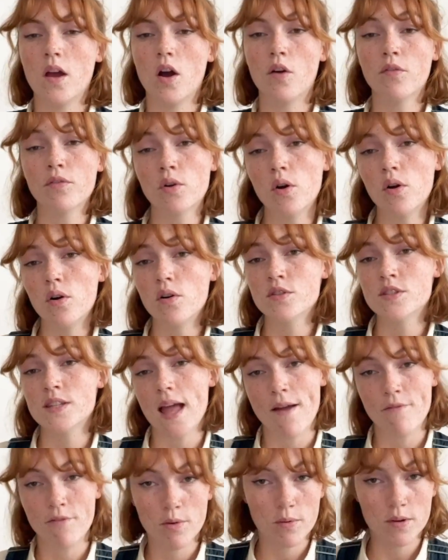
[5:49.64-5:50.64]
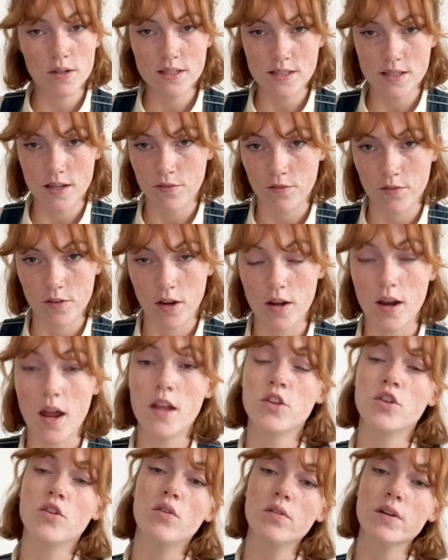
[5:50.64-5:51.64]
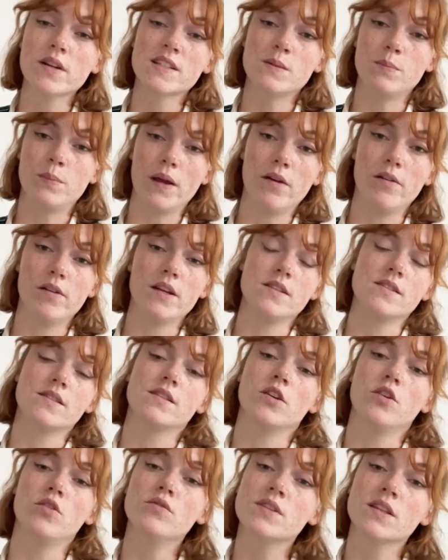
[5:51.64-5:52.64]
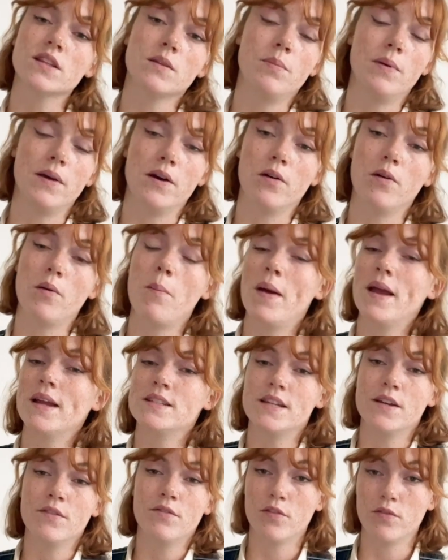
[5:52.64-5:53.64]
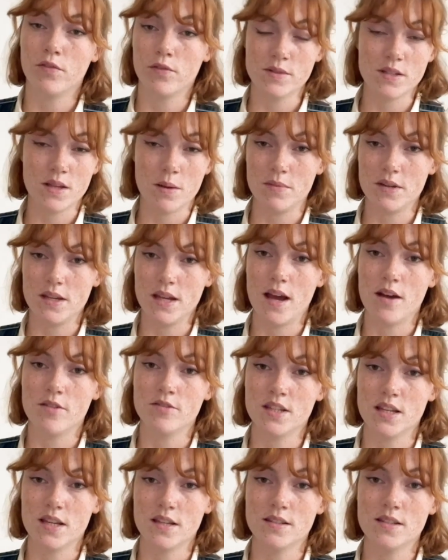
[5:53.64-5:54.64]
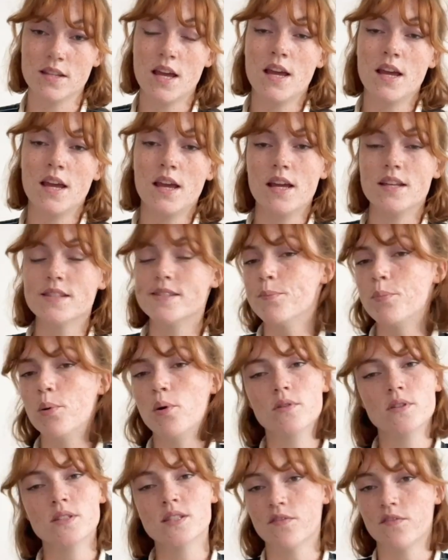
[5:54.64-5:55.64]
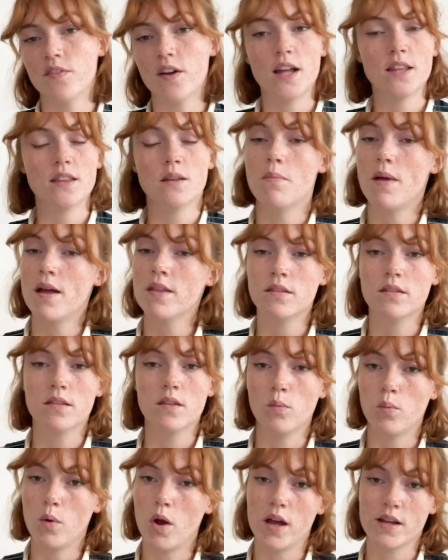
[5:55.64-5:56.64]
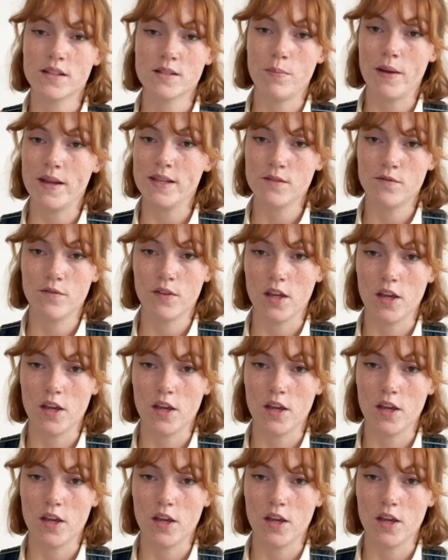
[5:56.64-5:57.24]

Of course, everyone is different and your experience using the pill may differ from somebody else's. It's important to find the method that works best for